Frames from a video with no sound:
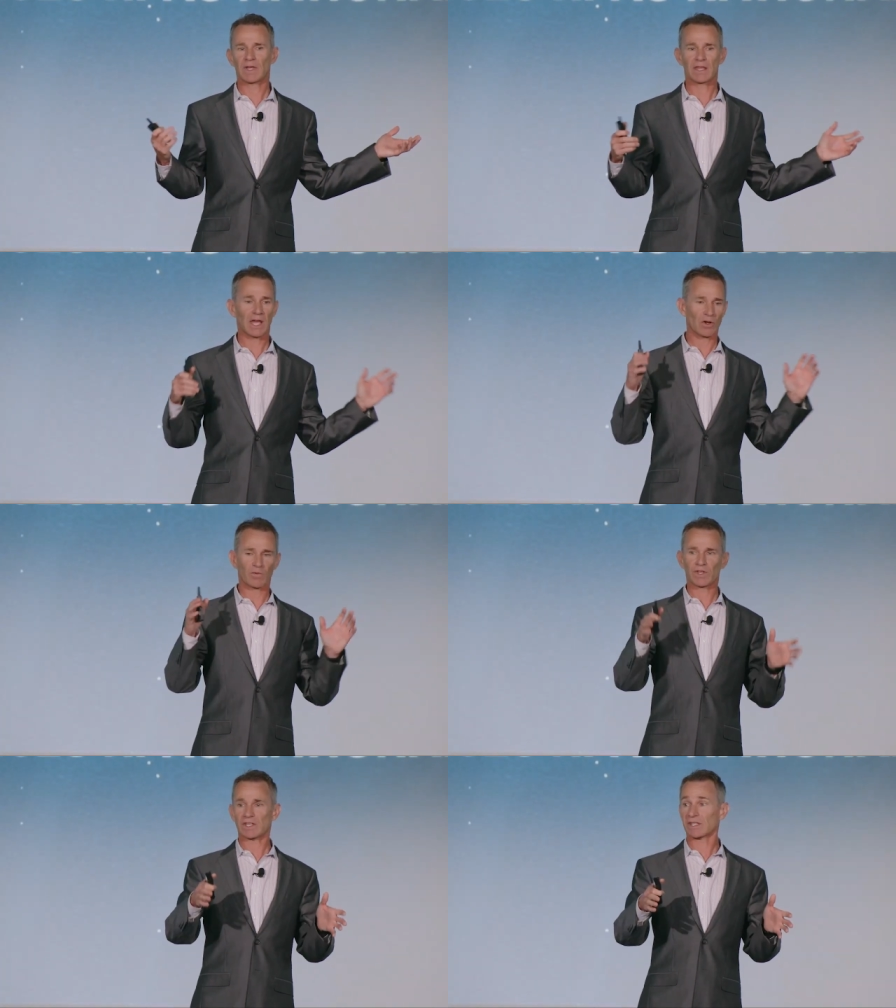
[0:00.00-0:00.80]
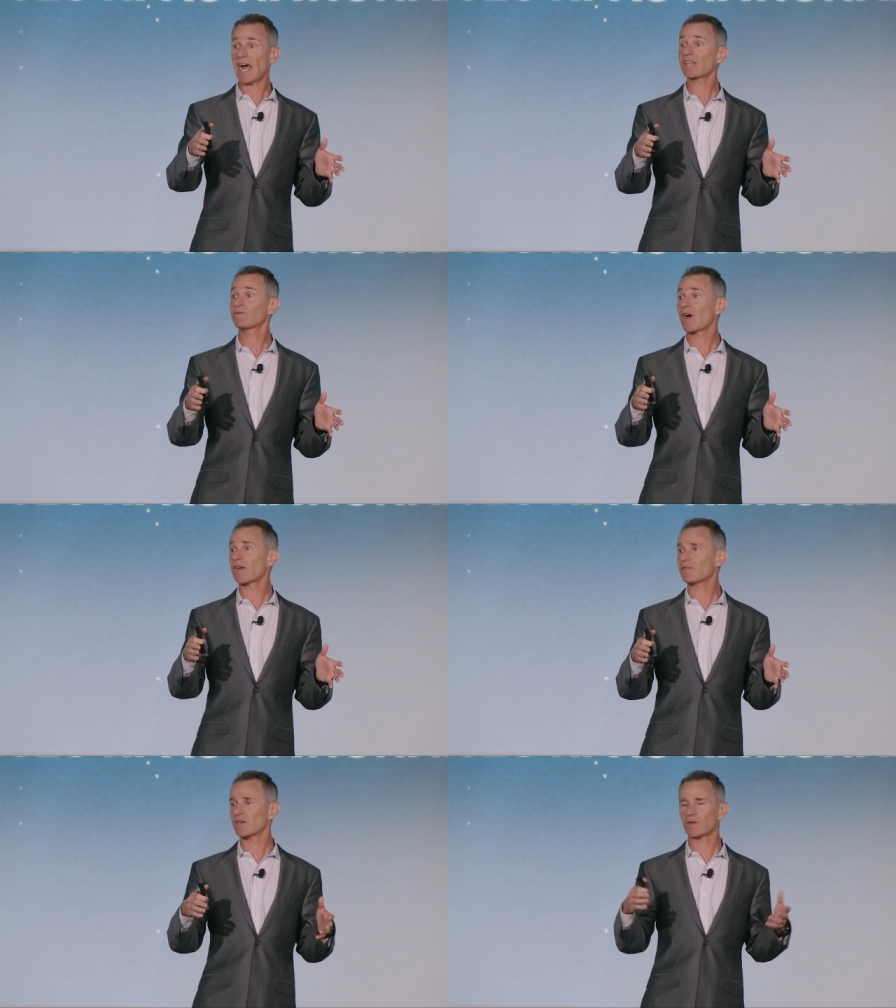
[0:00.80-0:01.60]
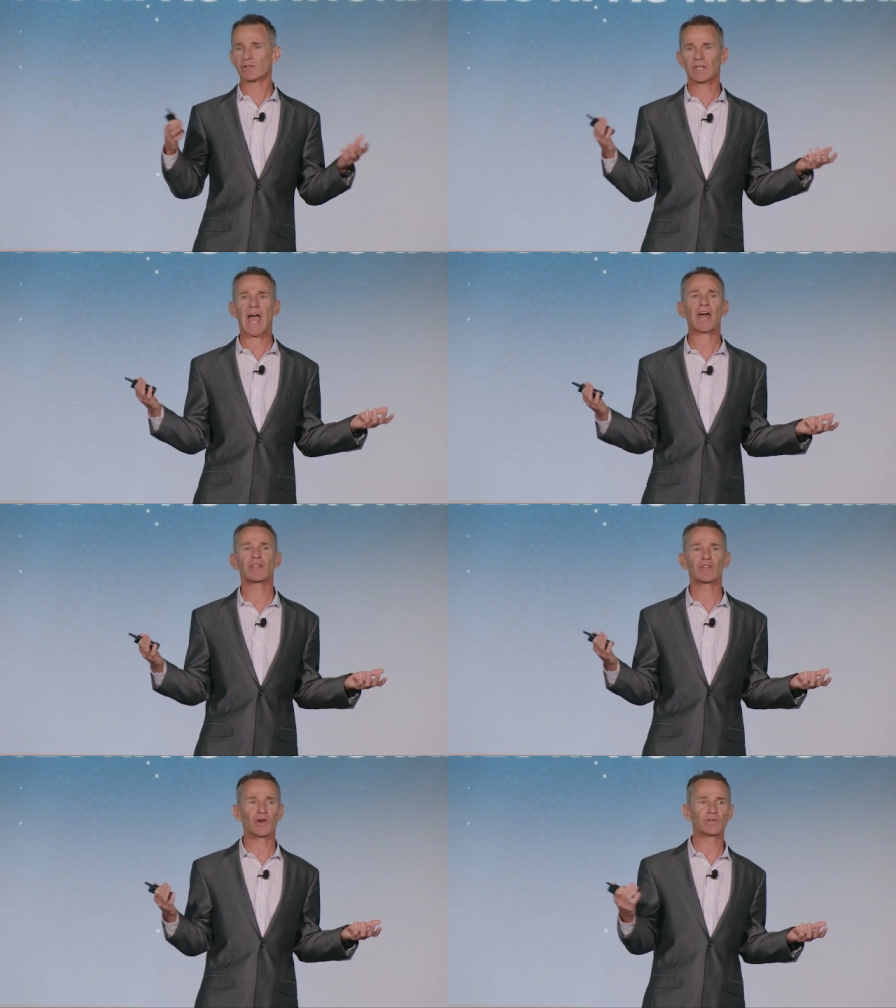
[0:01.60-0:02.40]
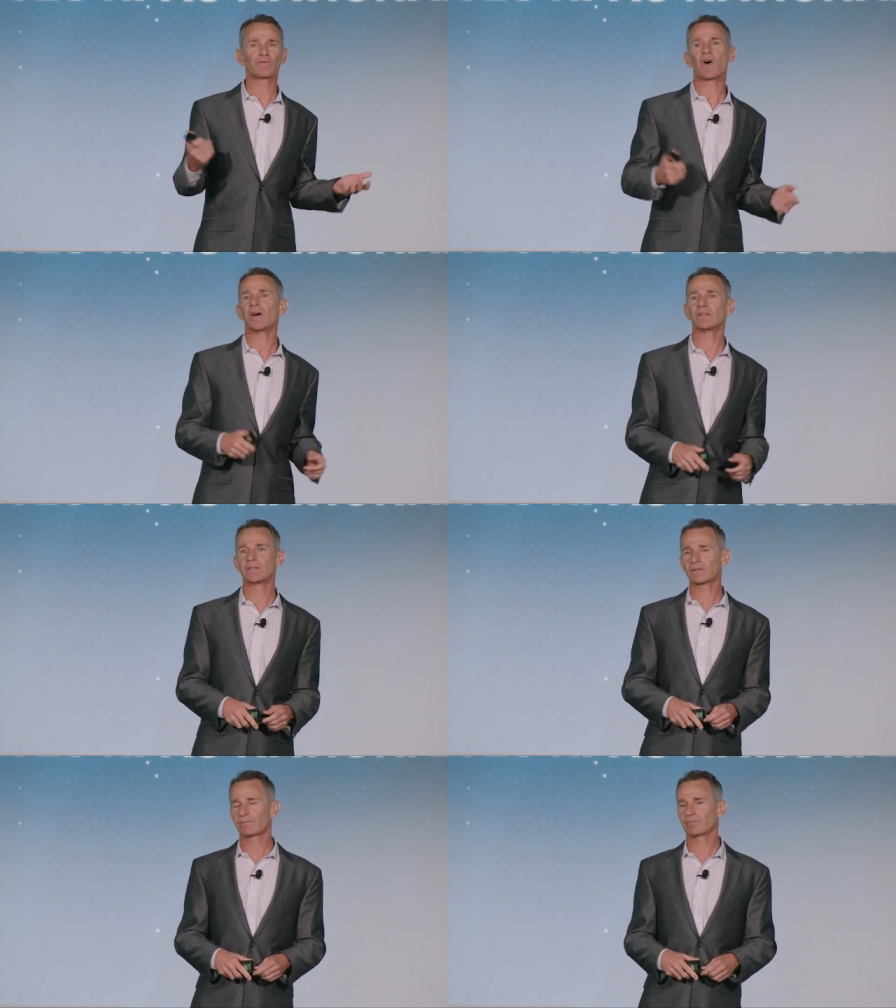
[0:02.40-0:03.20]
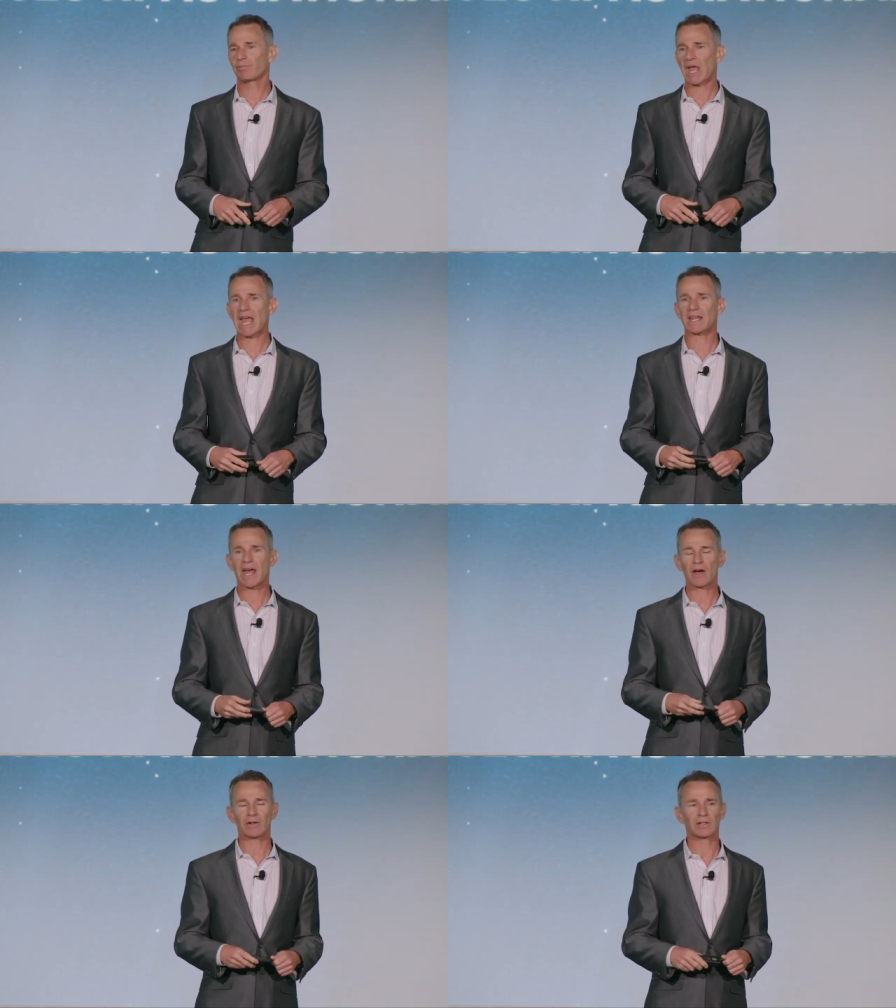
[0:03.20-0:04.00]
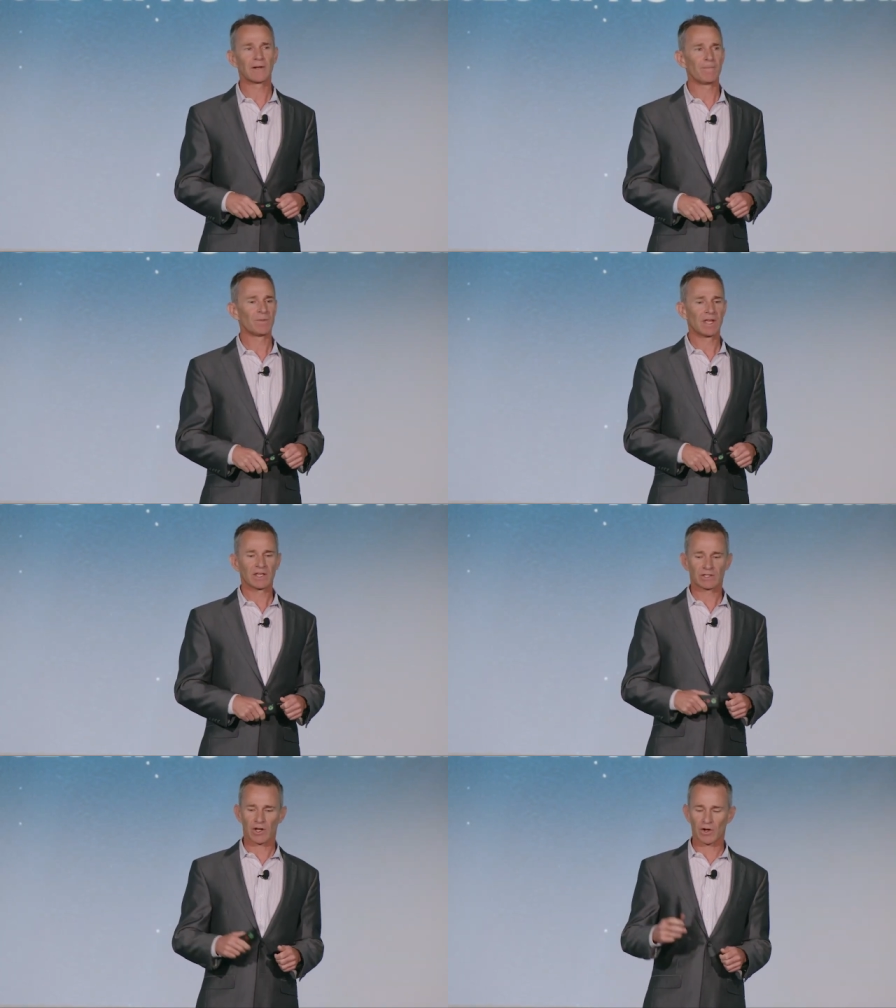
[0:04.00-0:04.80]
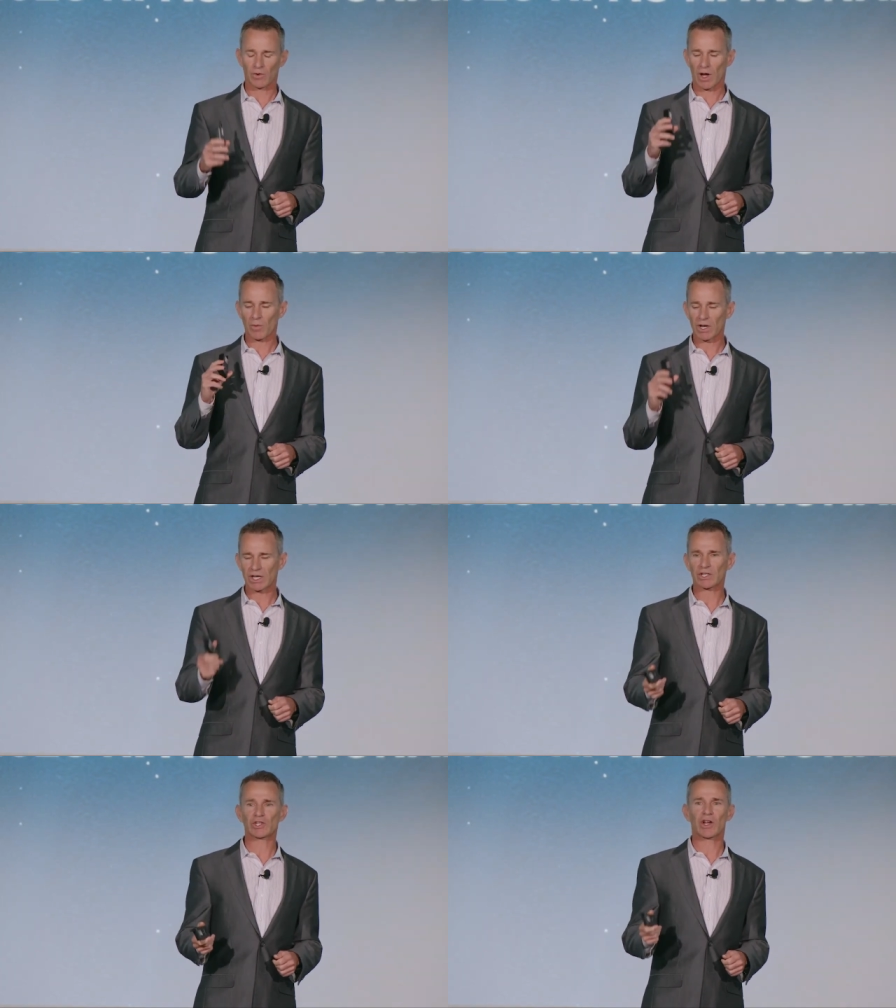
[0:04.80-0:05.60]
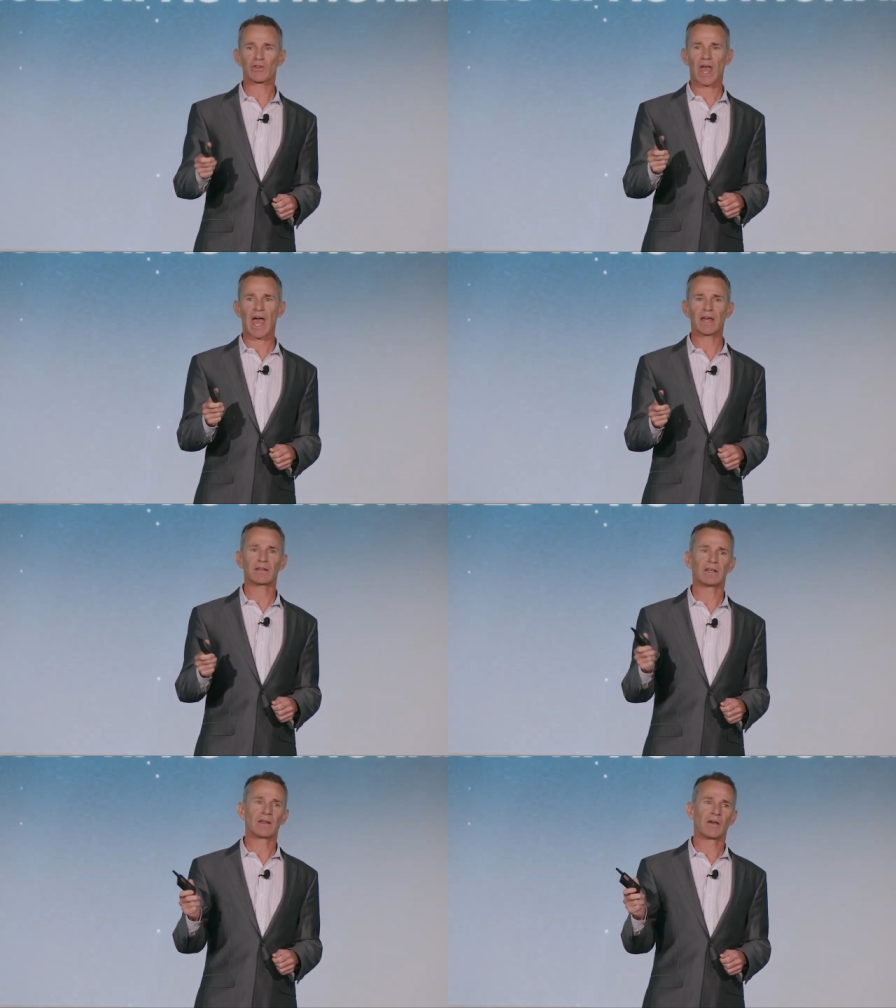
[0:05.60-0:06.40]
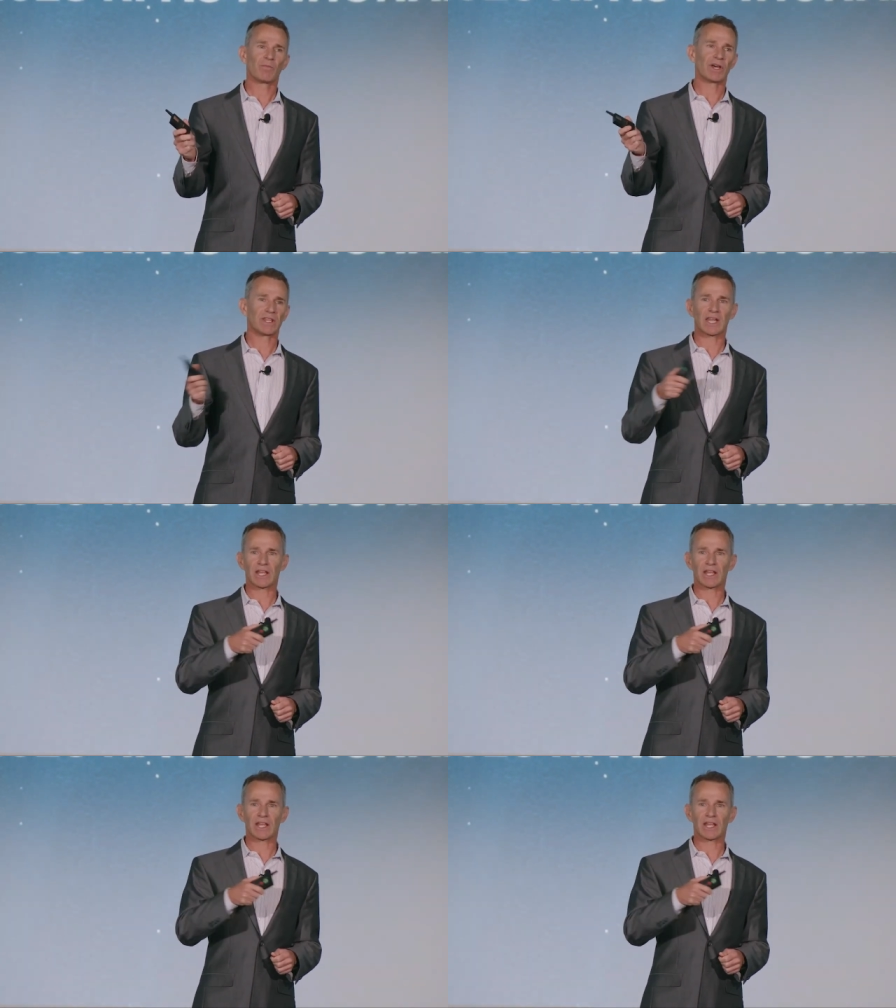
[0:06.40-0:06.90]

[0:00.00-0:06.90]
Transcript: And then over these last 5 years, how did those funds pan out? So I wanted to share that, but then